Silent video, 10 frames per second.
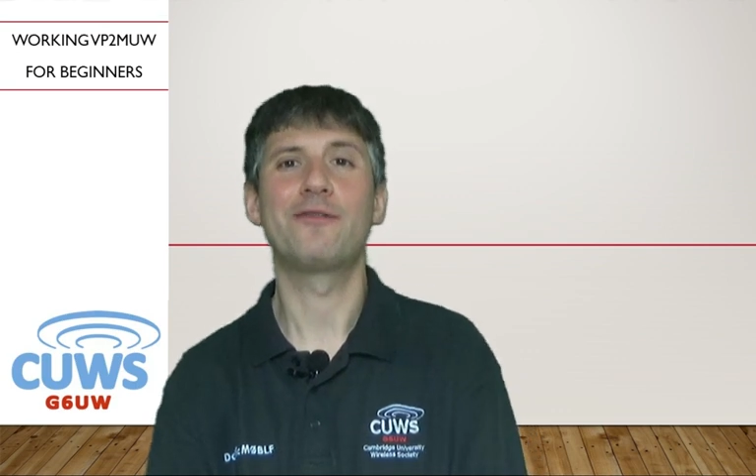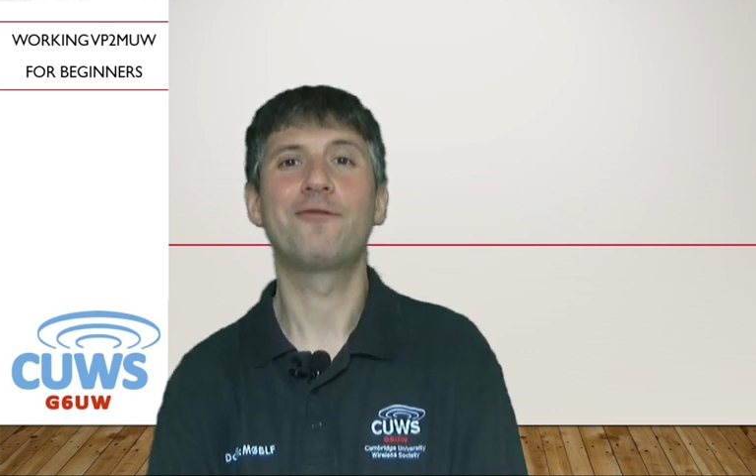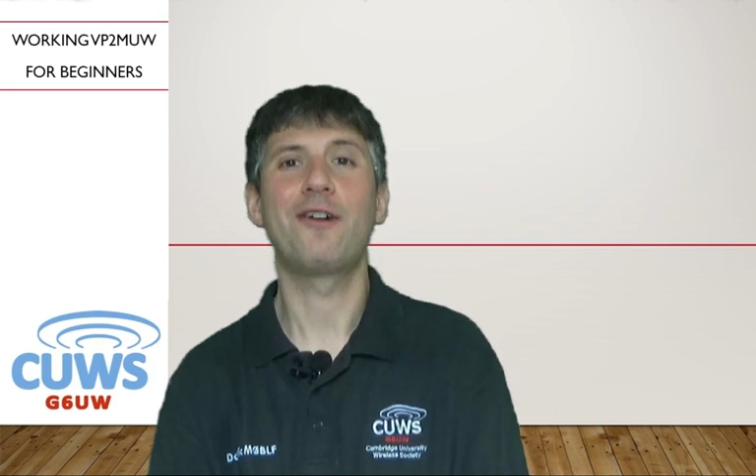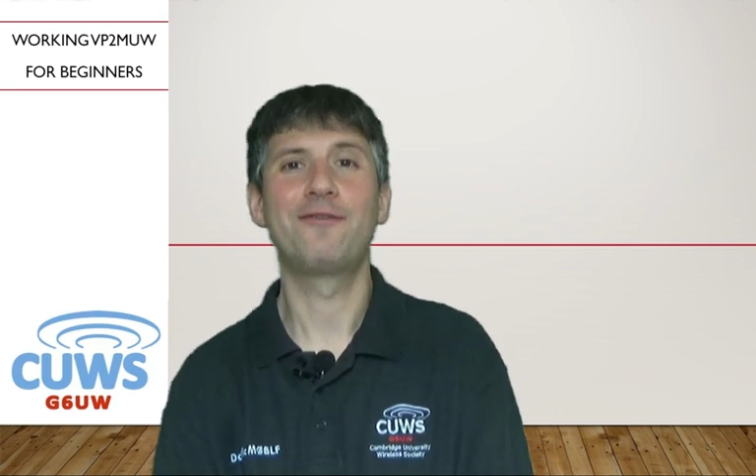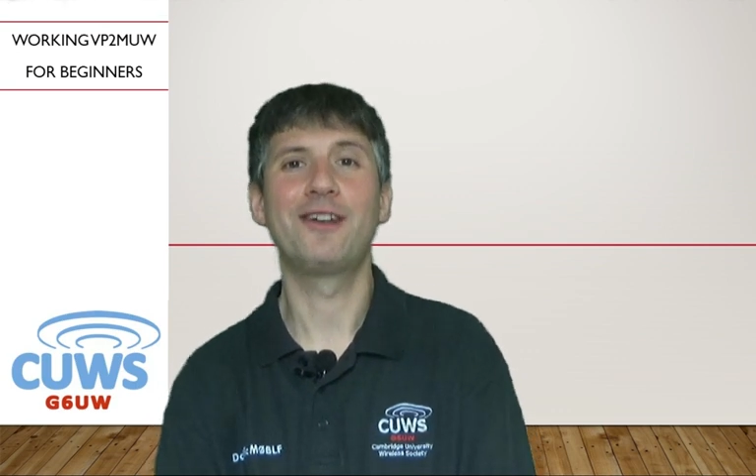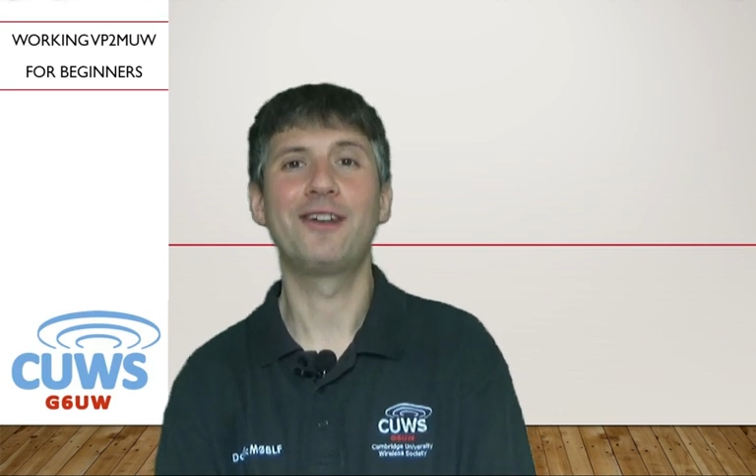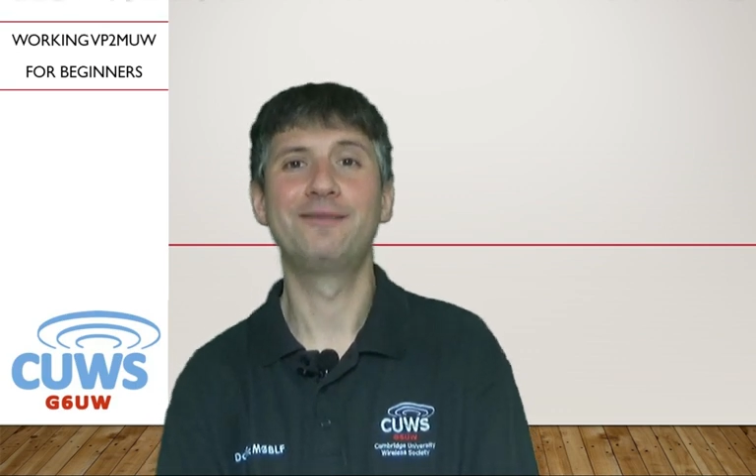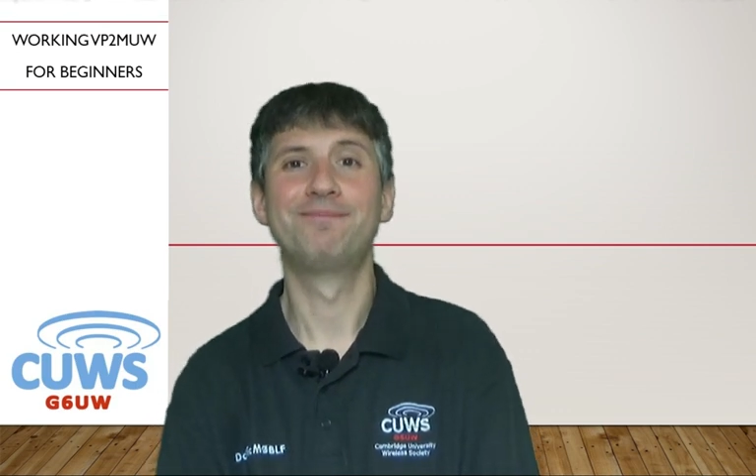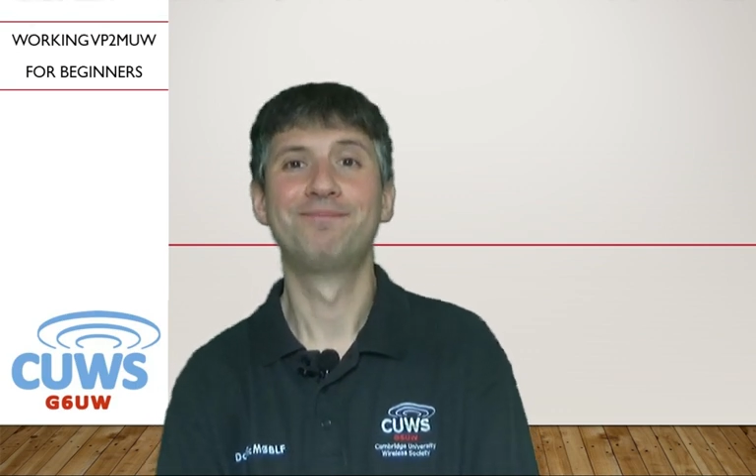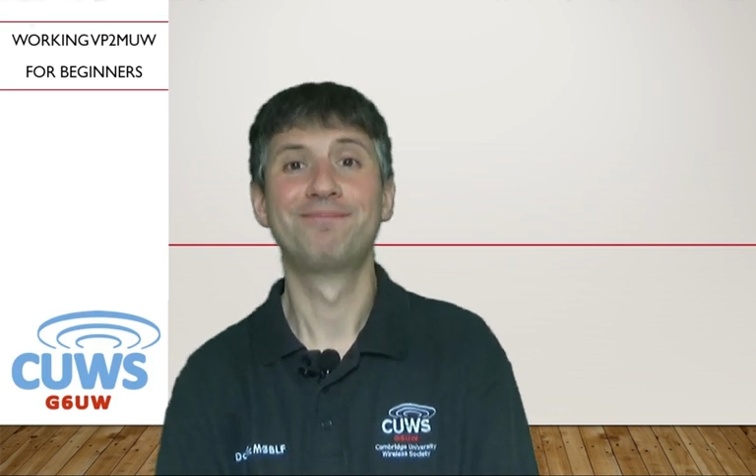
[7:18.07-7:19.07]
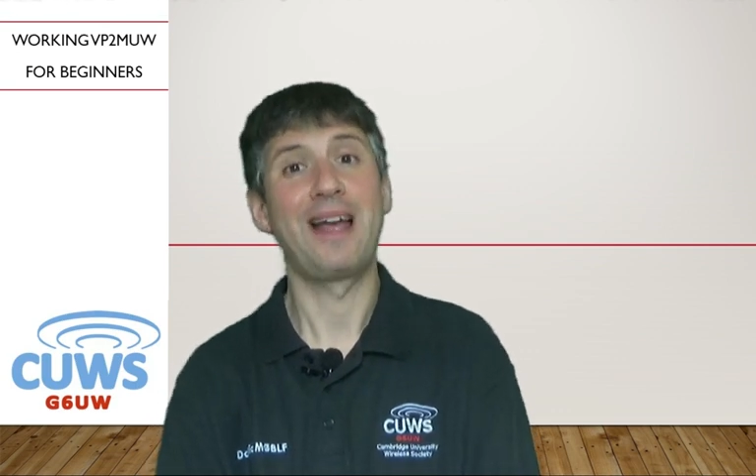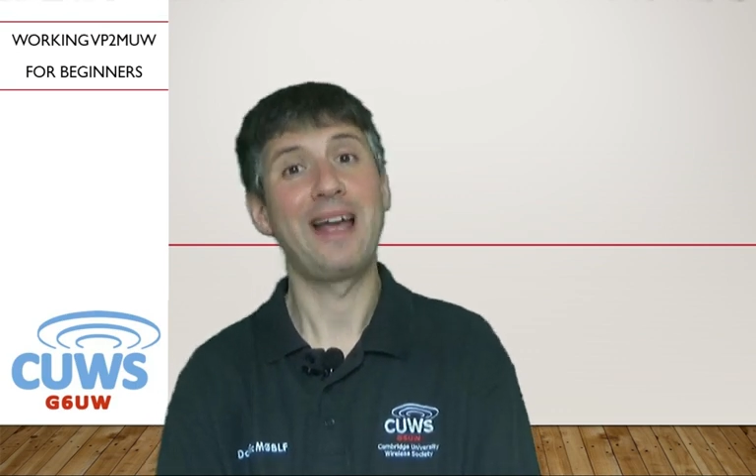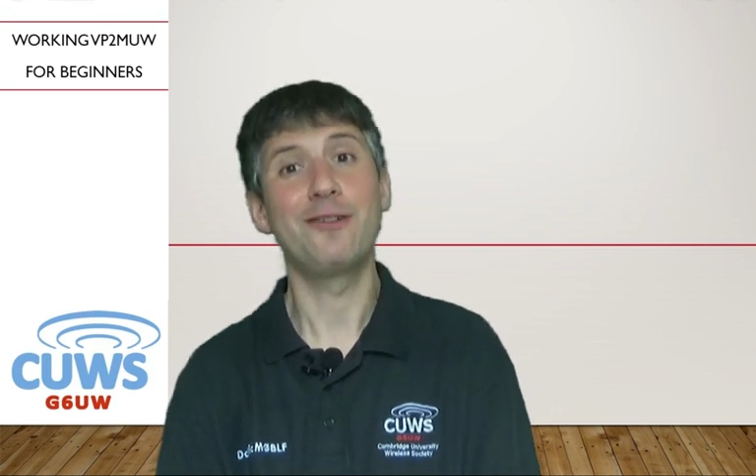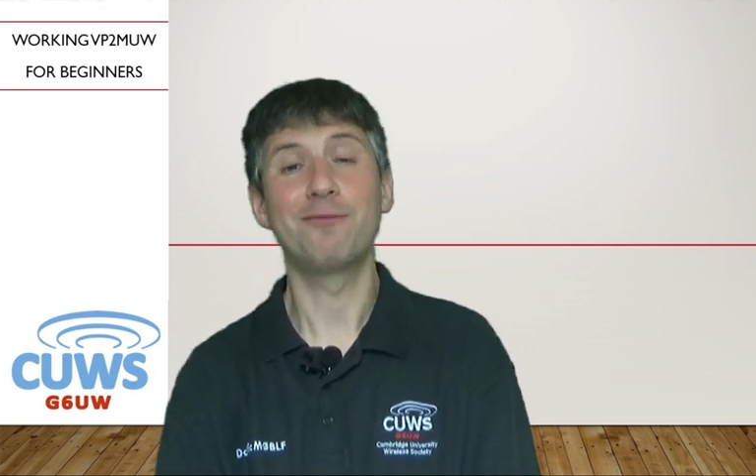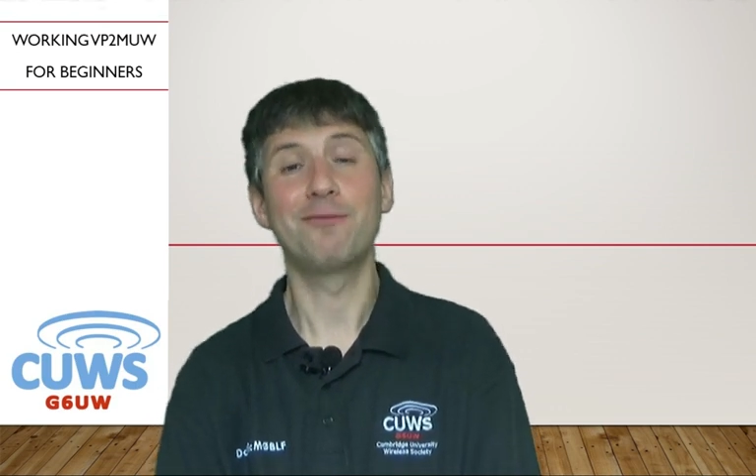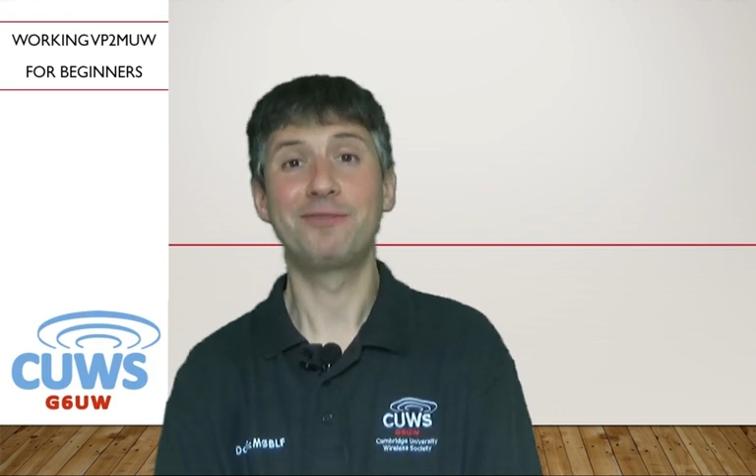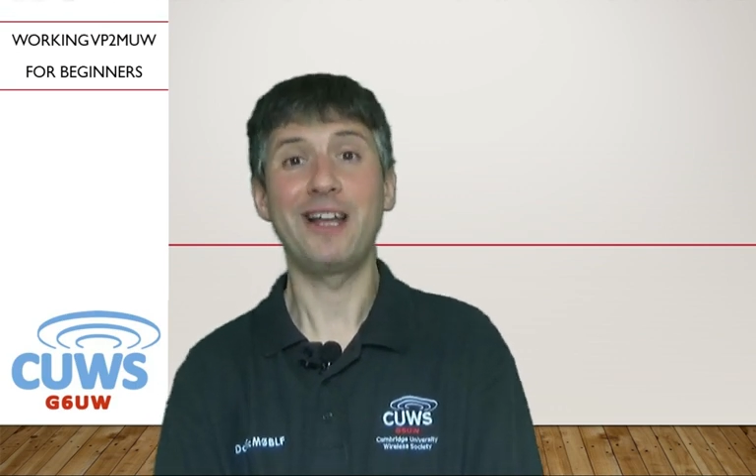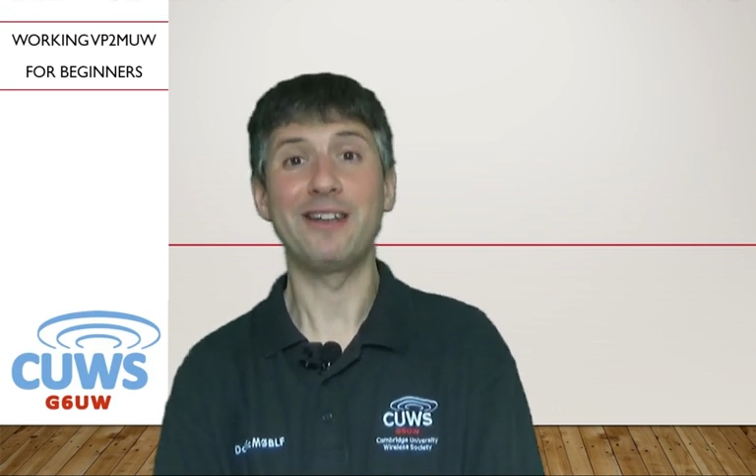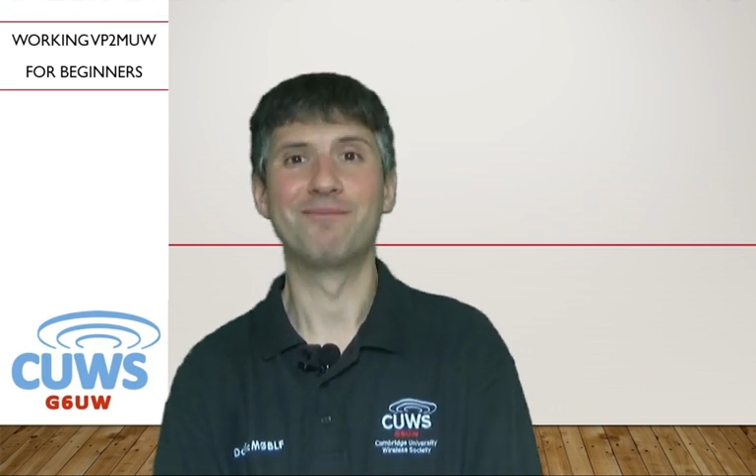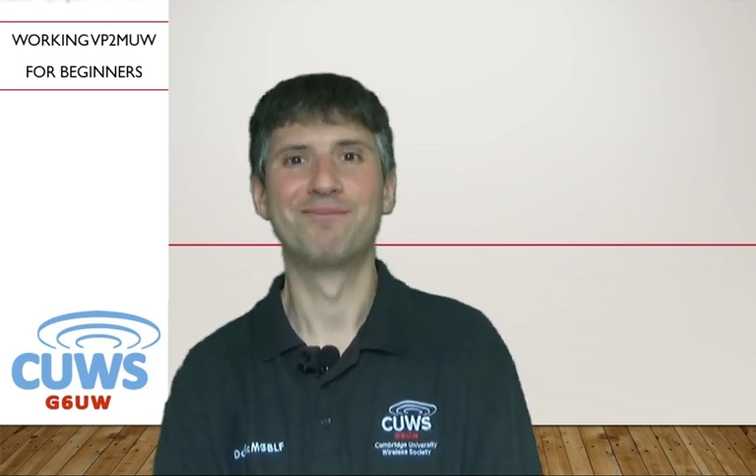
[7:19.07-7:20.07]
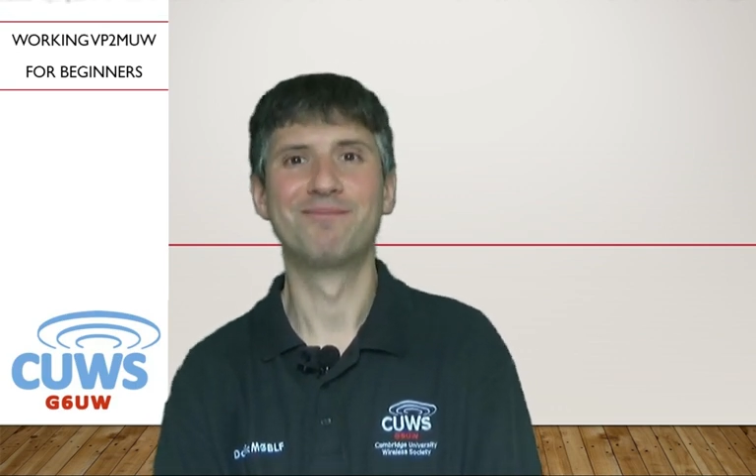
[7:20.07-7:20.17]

59, you're done.